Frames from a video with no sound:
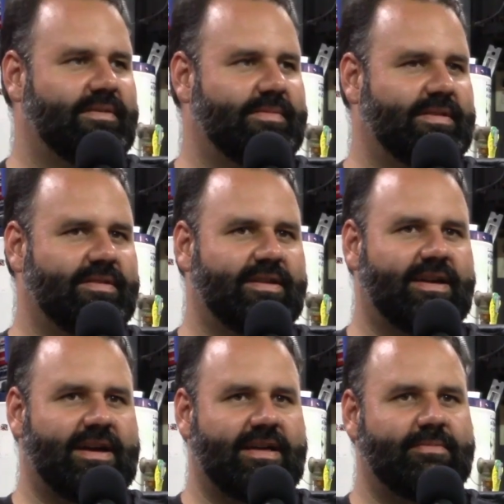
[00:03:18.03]
mean, look at that
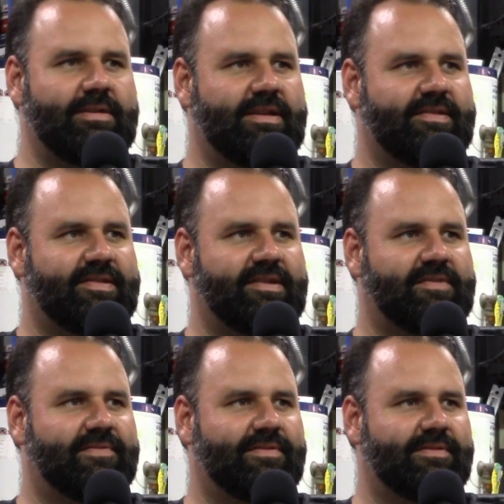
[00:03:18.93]
guy. I mean, he
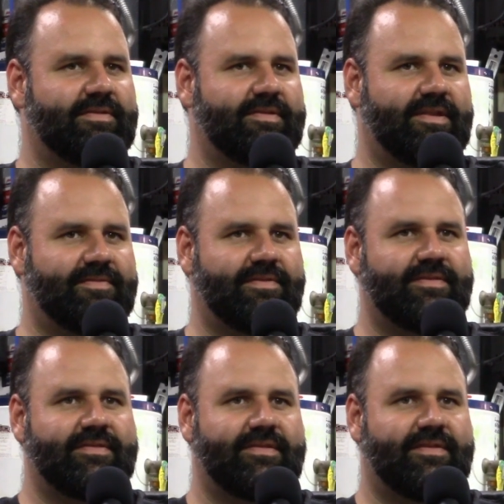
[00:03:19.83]
suffered and suffered and
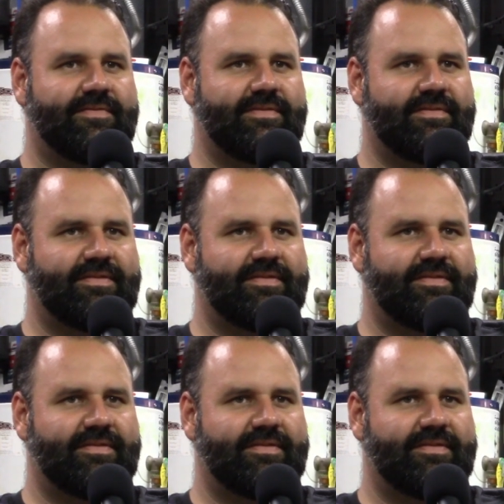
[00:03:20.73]
suffered and suffered.